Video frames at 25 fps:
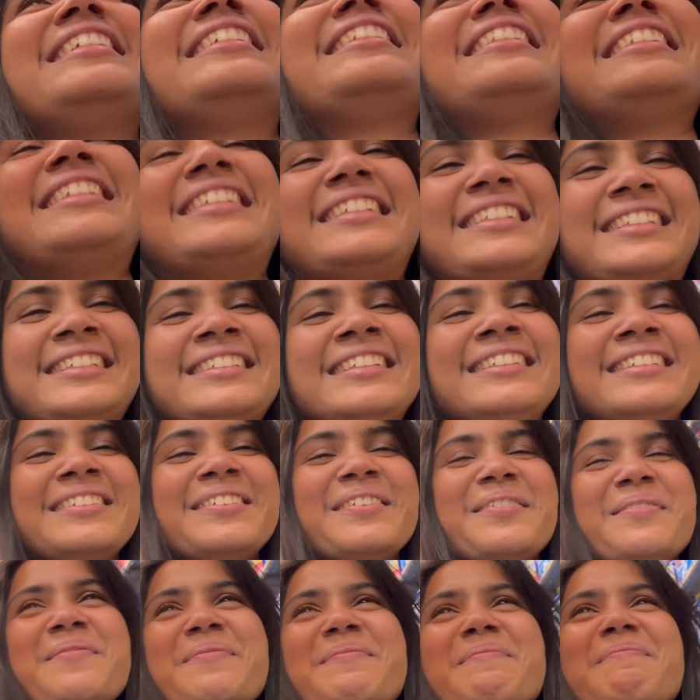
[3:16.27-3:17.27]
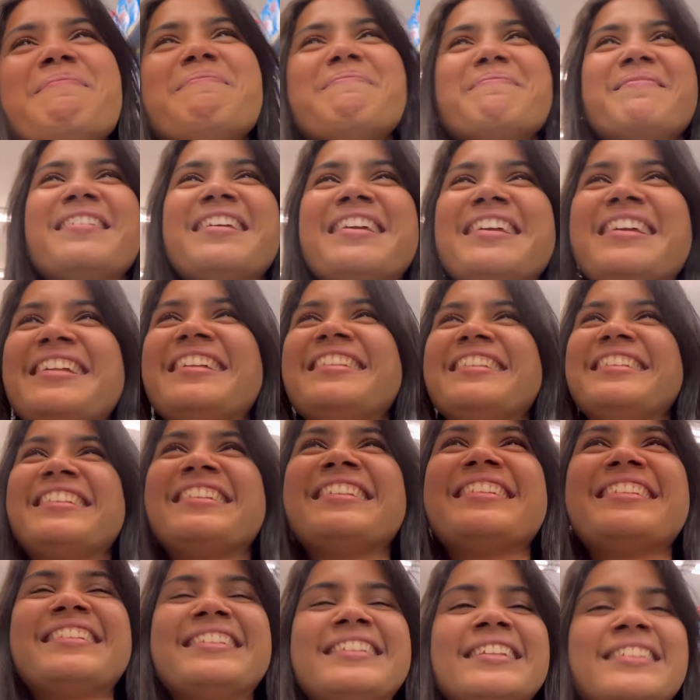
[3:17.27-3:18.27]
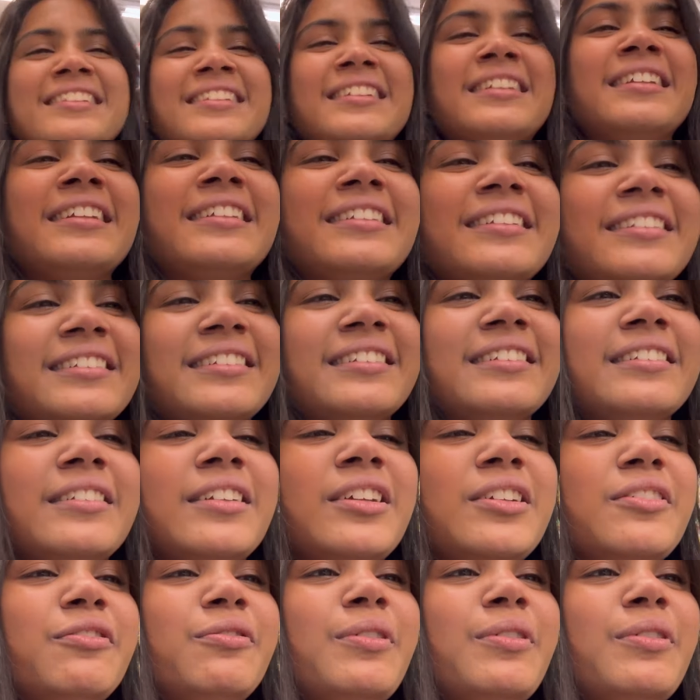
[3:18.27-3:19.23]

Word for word: here. So everything will be like dollar